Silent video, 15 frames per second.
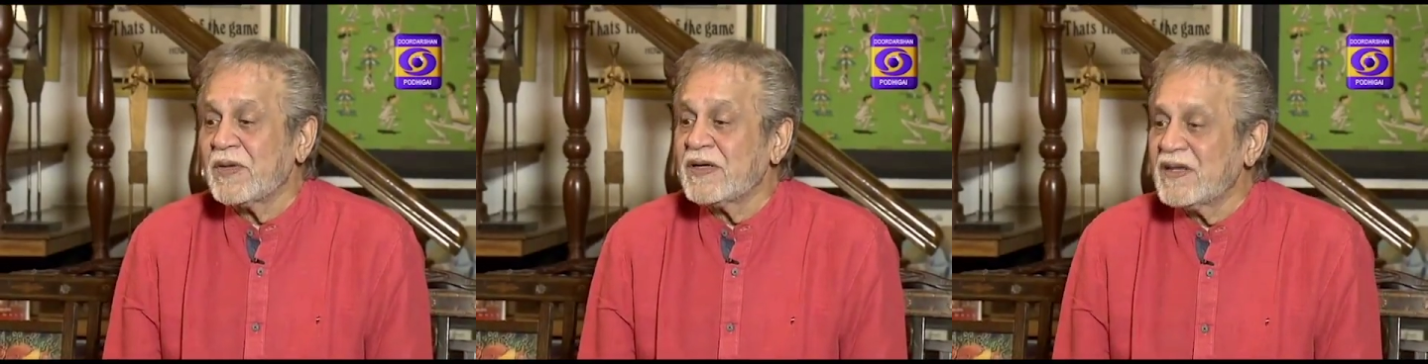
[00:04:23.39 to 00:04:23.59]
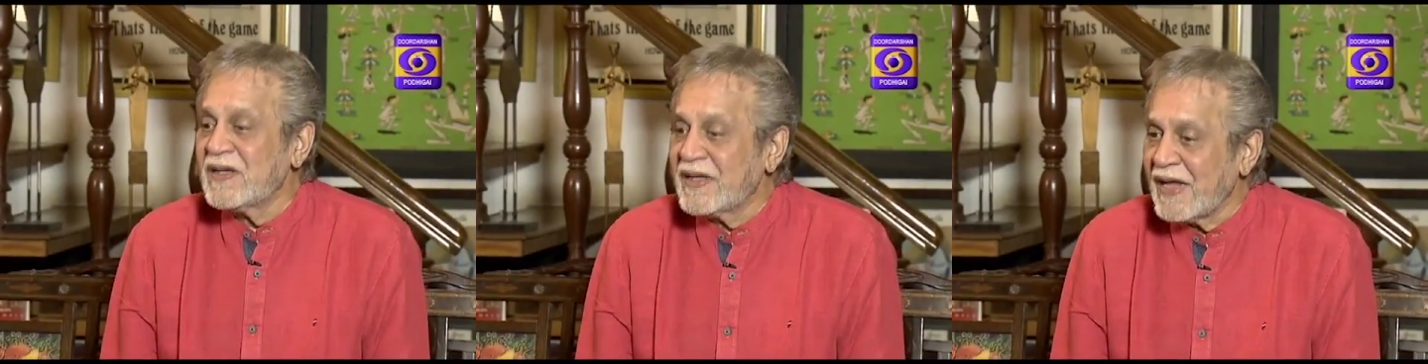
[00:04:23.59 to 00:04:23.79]

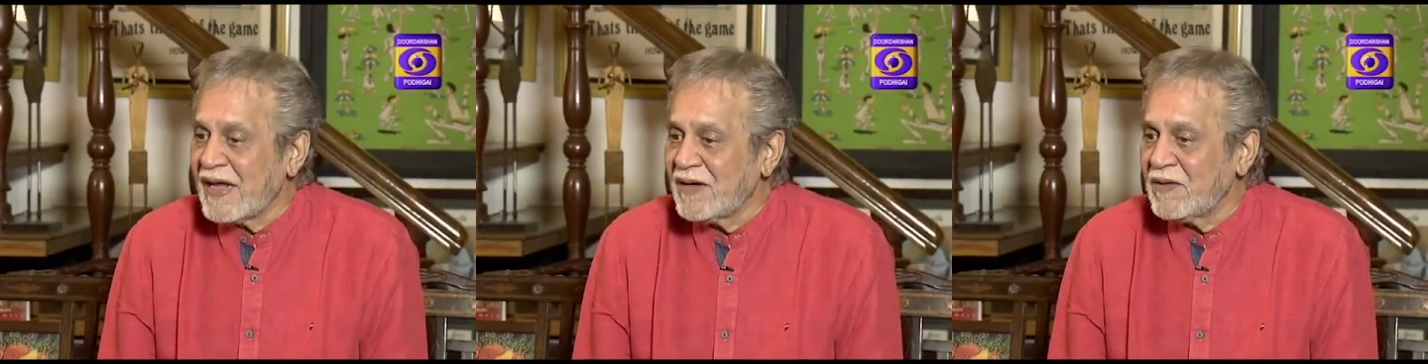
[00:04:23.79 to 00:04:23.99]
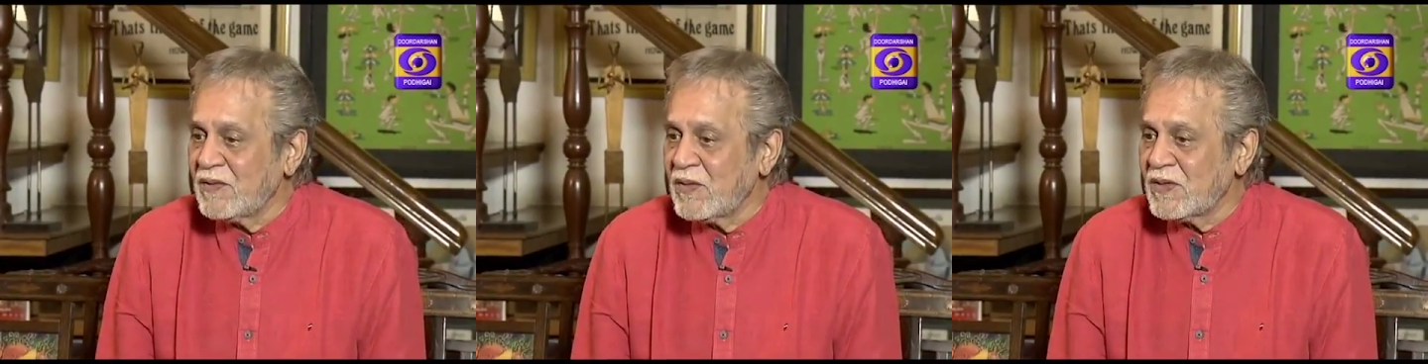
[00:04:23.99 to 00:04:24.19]
but in
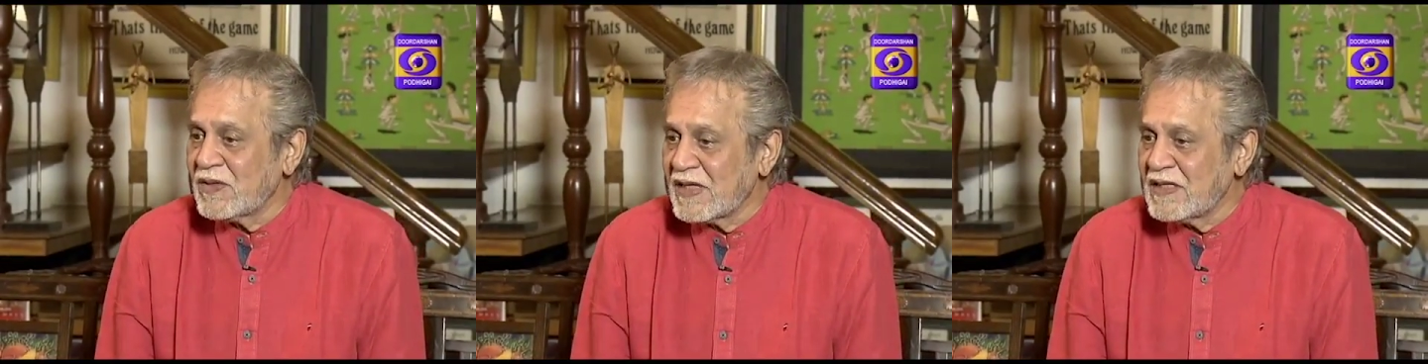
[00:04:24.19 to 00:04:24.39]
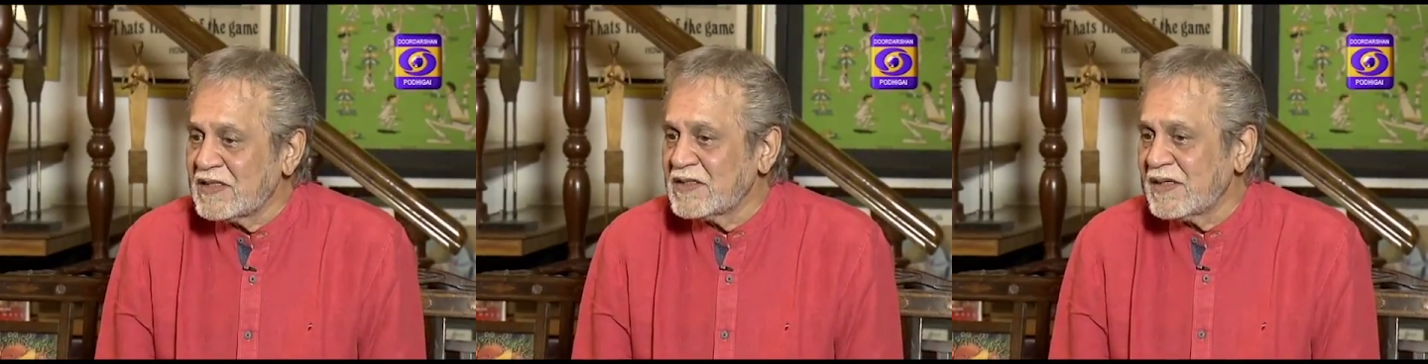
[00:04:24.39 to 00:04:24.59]
Cannanore,
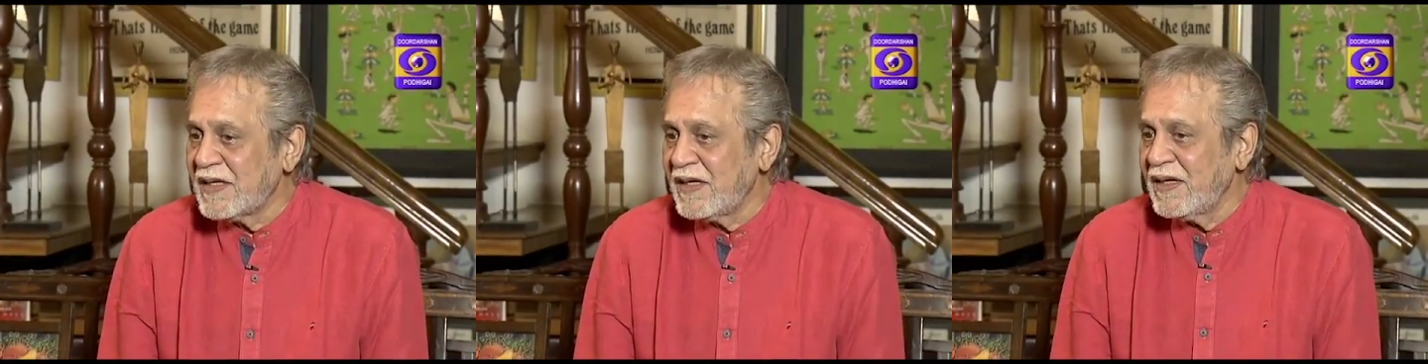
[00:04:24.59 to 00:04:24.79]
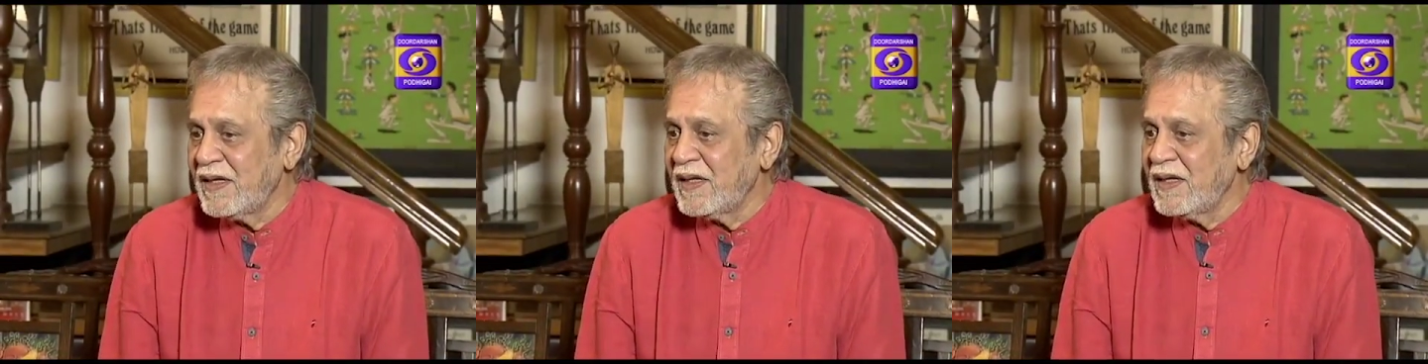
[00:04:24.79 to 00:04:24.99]
Talcherry,
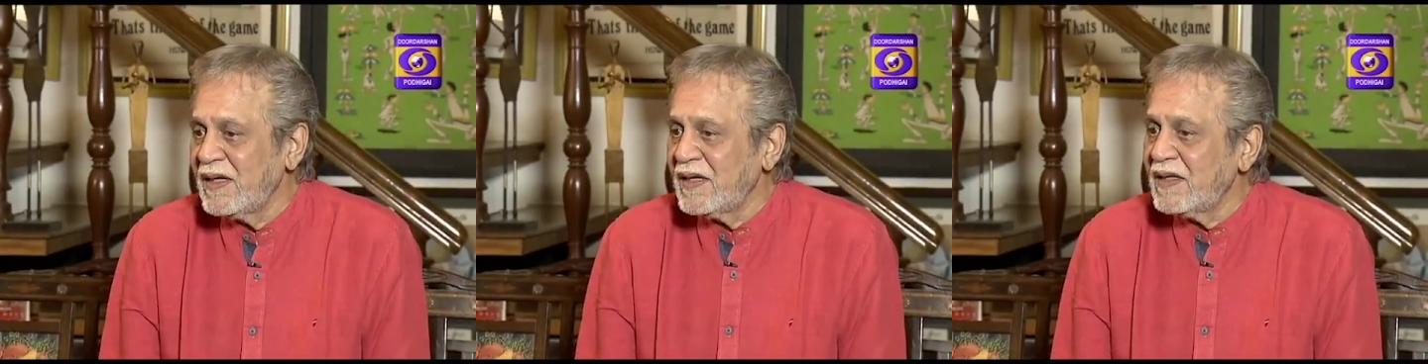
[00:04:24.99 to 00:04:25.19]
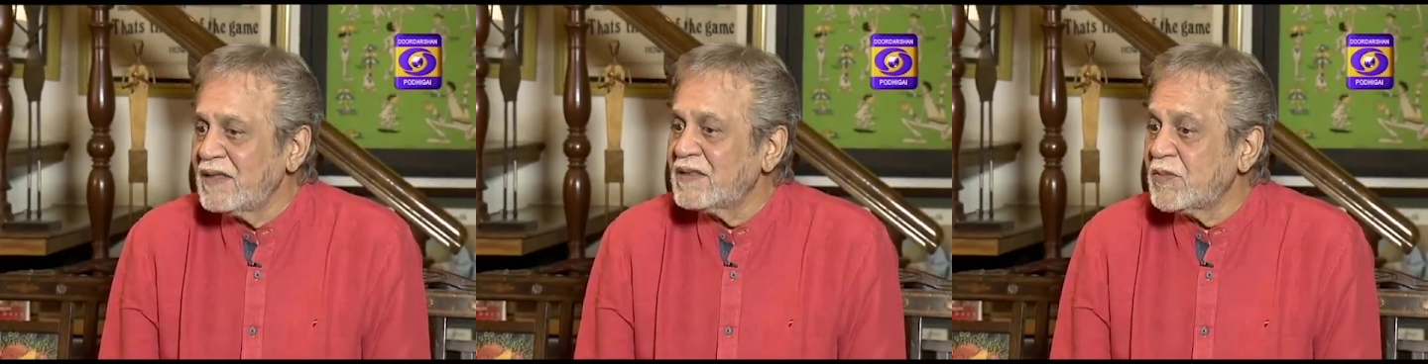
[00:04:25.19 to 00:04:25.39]

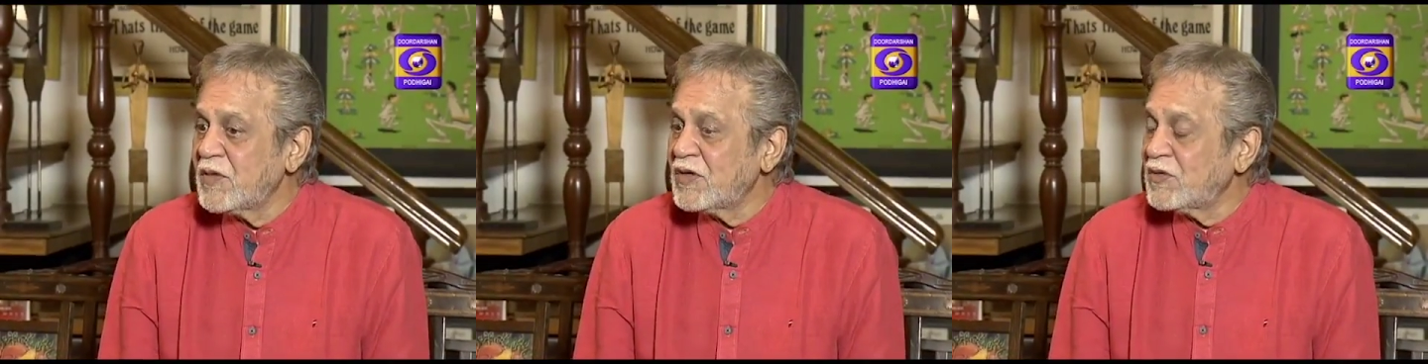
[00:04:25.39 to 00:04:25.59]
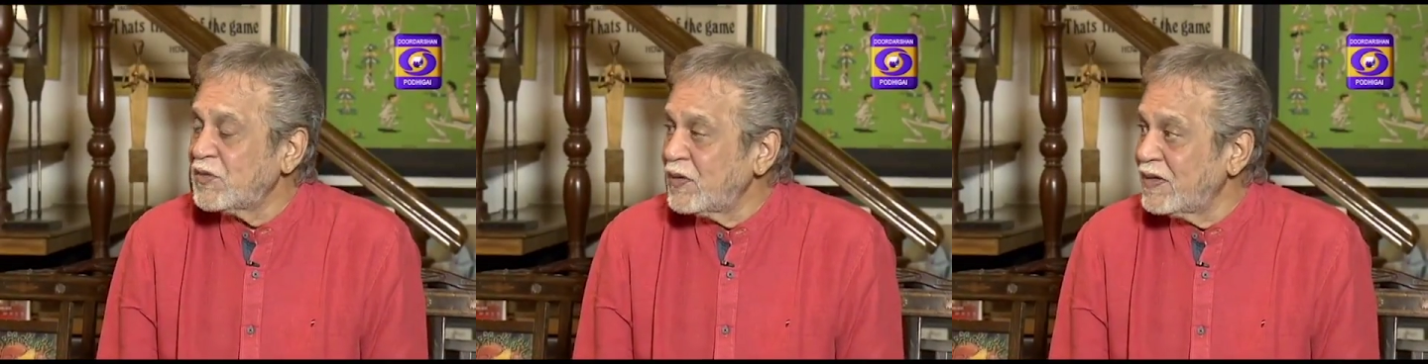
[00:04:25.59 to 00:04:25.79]
it's
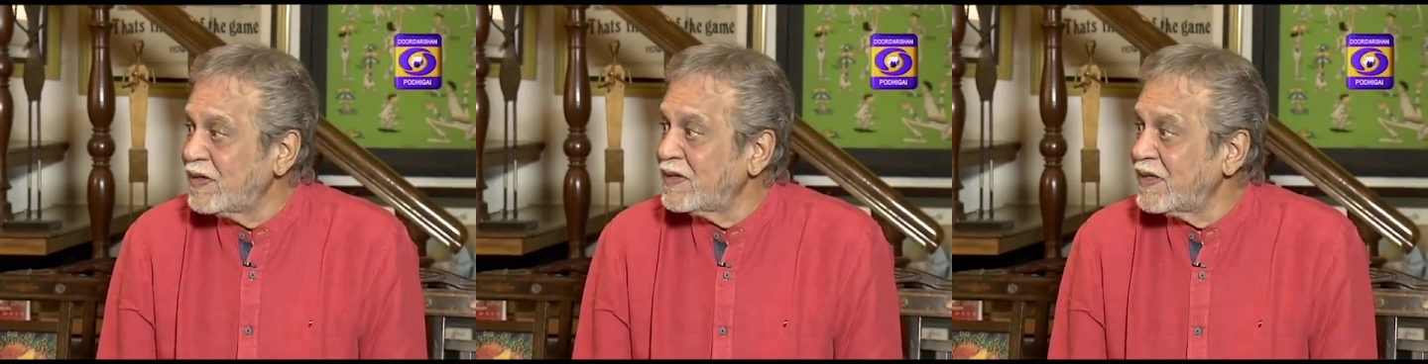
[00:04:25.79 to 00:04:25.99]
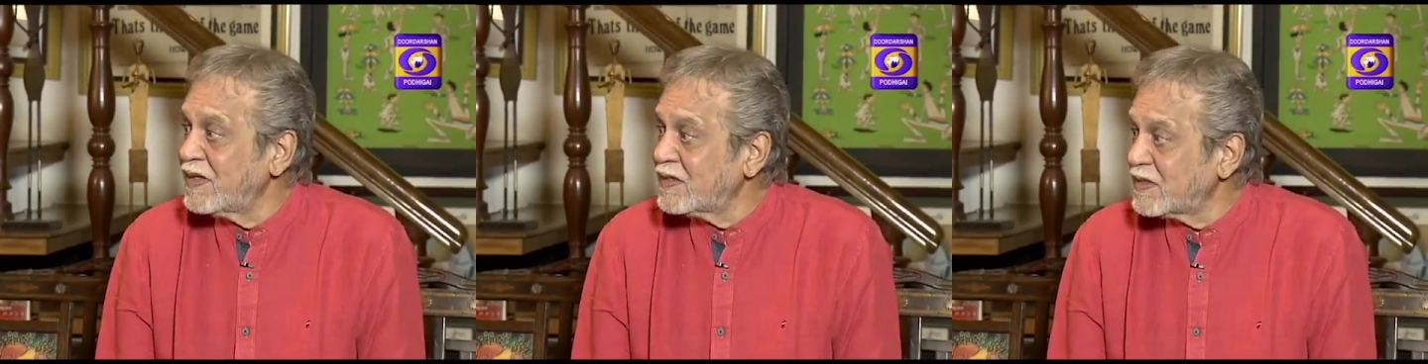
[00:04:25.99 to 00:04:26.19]
about
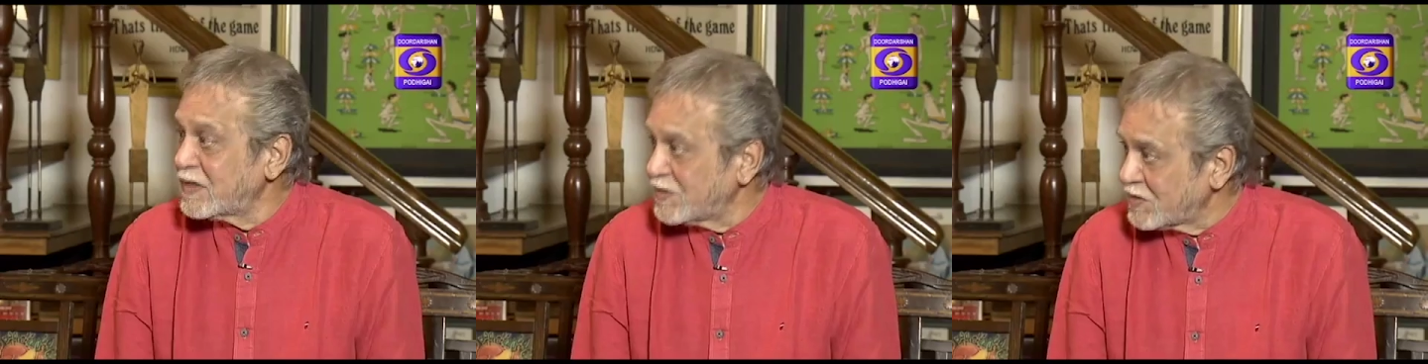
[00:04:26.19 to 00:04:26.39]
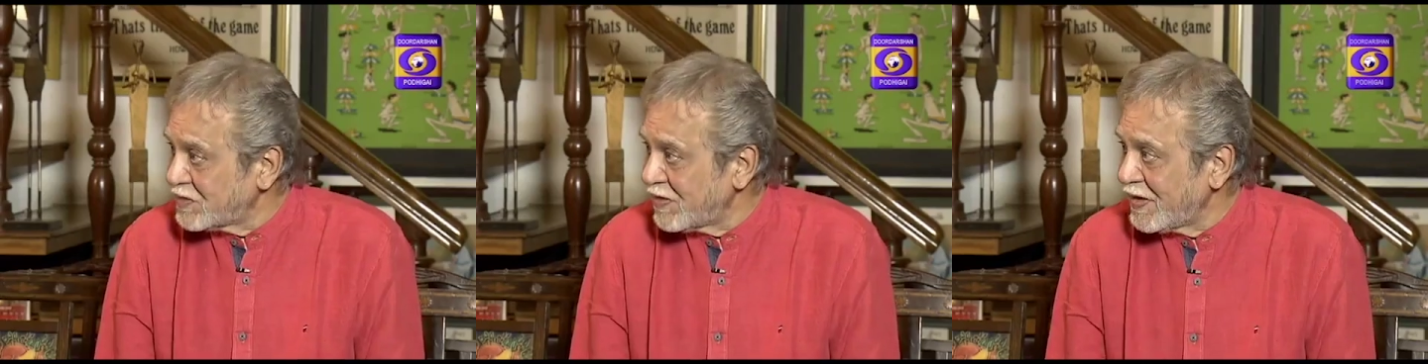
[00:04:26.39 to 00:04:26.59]
200 years
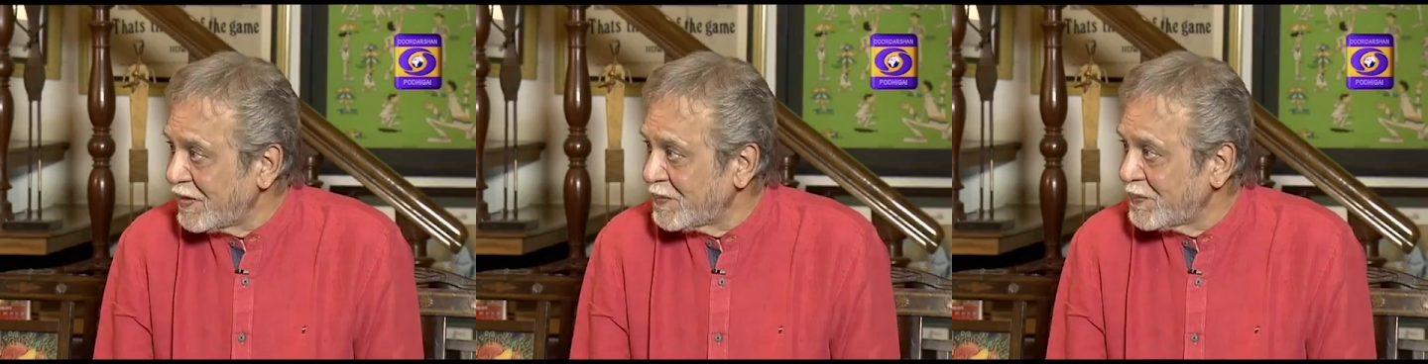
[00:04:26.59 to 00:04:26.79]
history.